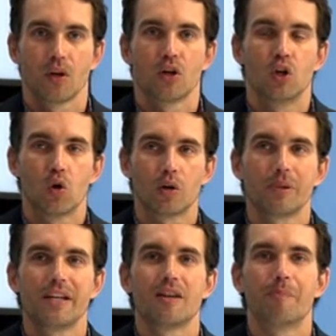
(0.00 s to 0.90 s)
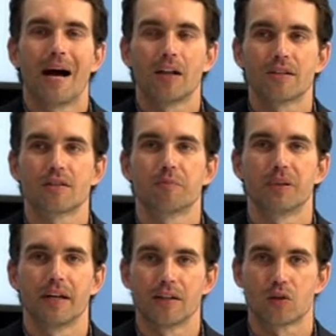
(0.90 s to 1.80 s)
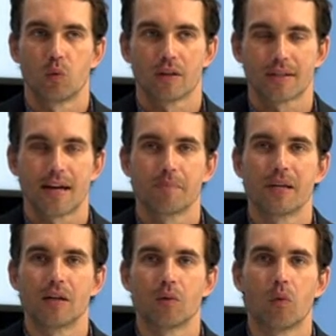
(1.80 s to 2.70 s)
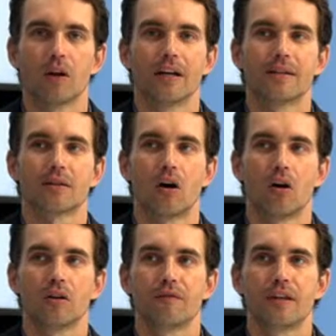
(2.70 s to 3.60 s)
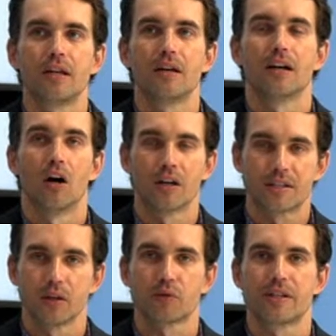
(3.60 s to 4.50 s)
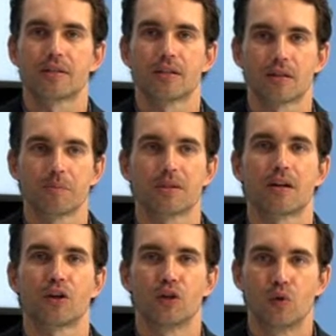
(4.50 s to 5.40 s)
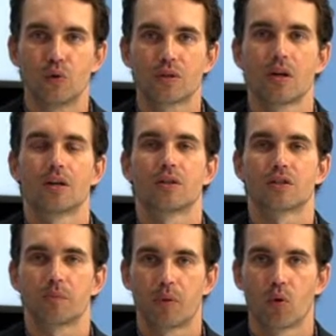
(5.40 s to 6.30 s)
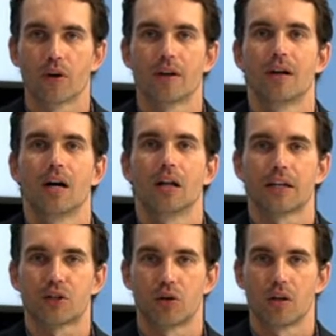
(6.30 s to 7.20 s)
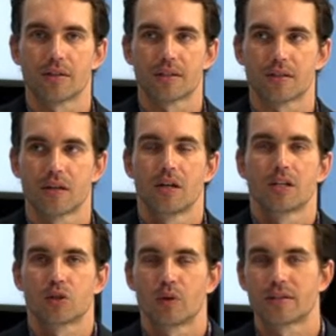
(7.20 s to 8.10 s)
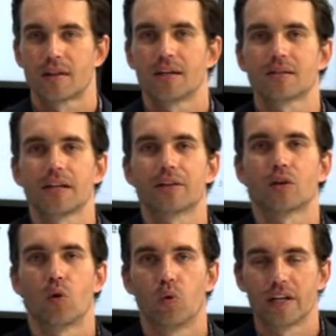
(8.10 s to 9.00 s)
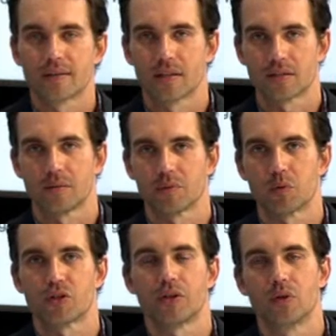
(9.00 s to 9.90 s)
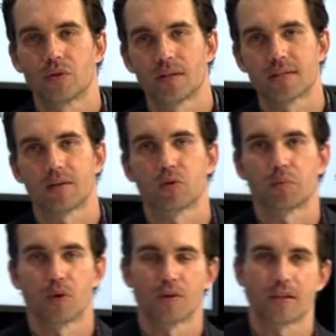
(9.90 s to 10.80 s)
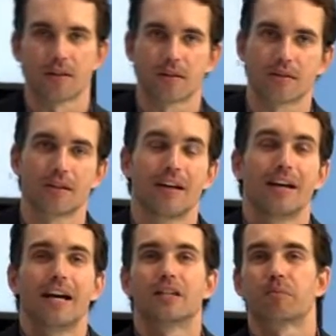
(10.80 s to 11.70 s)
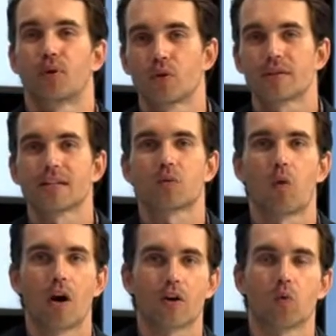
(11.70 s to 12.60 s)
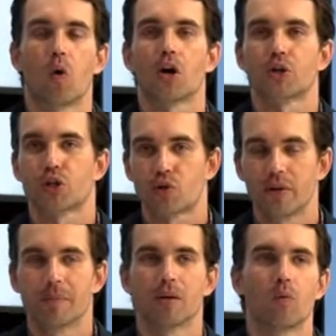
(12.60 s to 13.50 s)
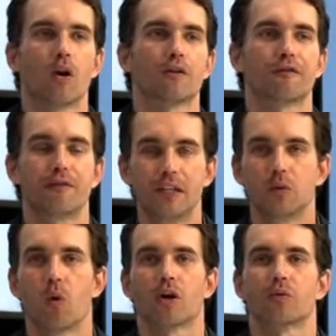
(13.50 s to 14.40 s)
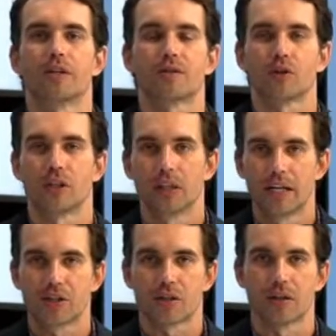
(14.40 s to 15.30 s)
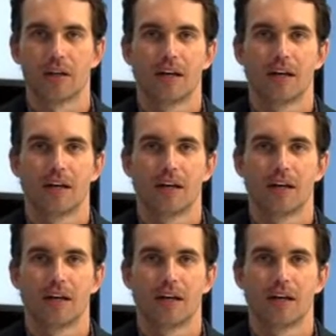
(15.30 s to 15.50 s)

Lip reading: notably the balance of plant. So what does that mean? Well, it's all of the auxiliary systems that are used to support electrolysis. So it's things like the cooling systems, which are used in several processes. It's processed water, water treatment, water feed, water recirculation.